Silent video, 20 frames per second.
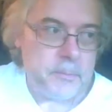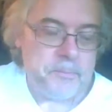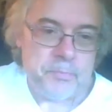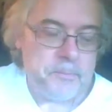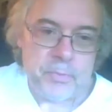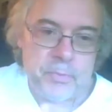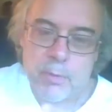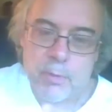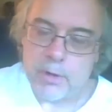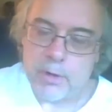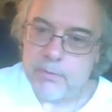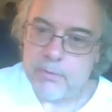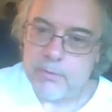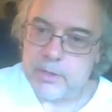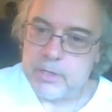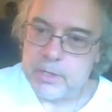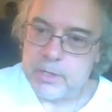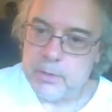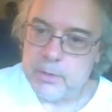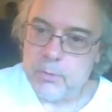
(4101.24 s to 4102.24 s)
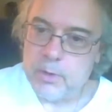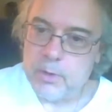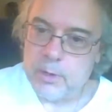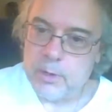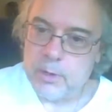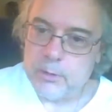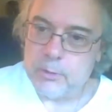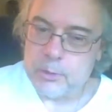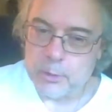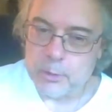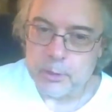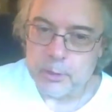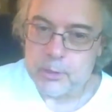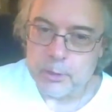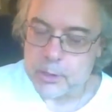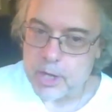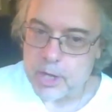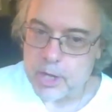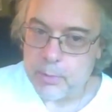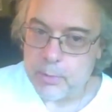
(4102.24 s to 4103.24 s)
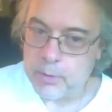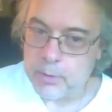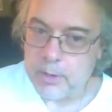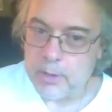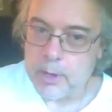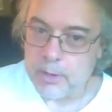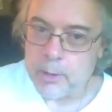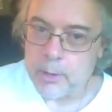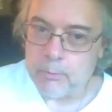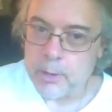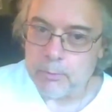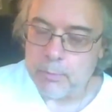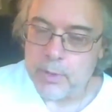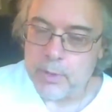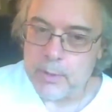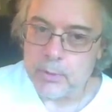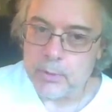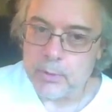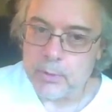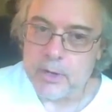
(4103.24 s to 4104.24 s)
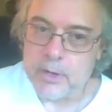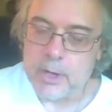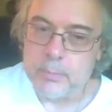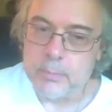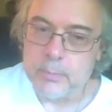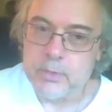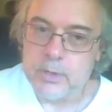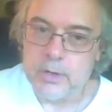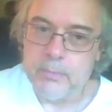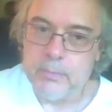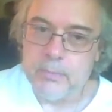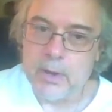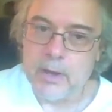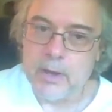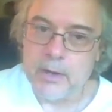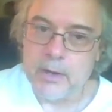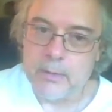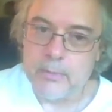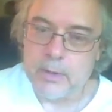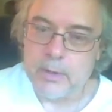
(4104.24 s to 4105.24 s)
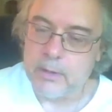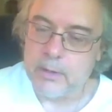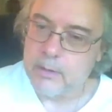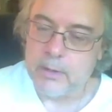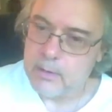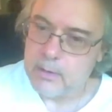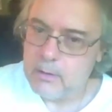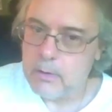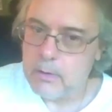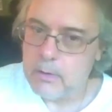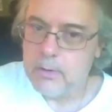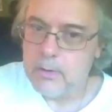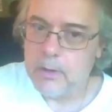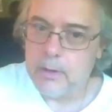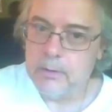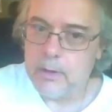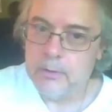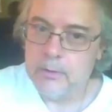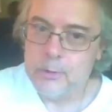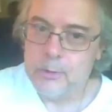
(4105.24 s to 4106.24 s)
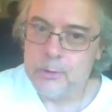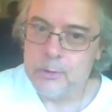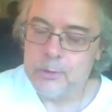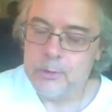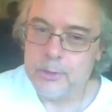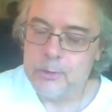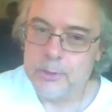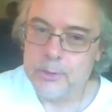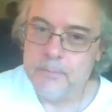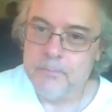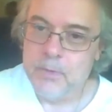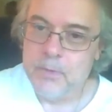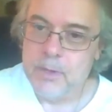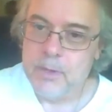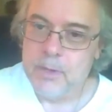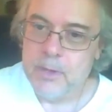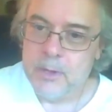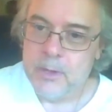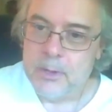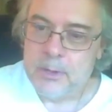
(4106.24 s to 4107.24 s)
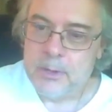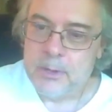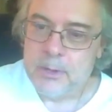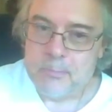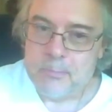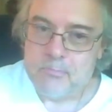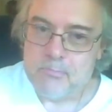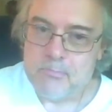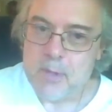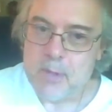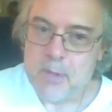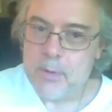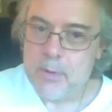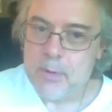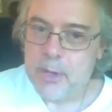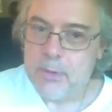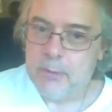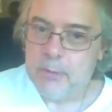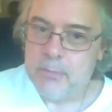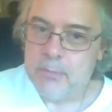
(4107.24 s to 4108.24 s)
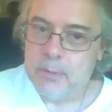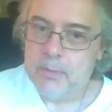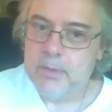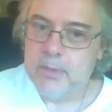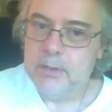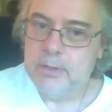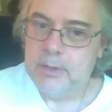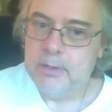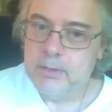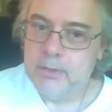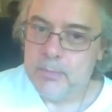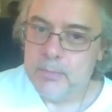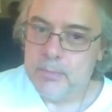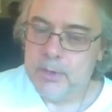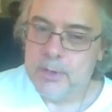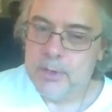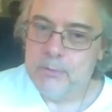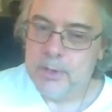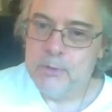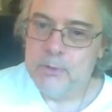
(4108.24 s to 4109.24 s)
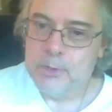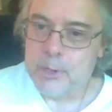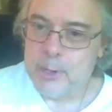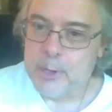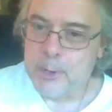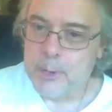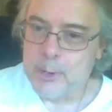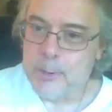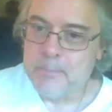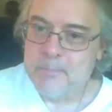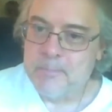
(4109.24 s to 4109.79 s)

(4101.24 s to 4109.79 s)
I feel but if I way. see one and there's at least a couple of like people getting upset about it, I'm kind of like, oh, okay, this is a, I, feel the same they, way about student evaluations.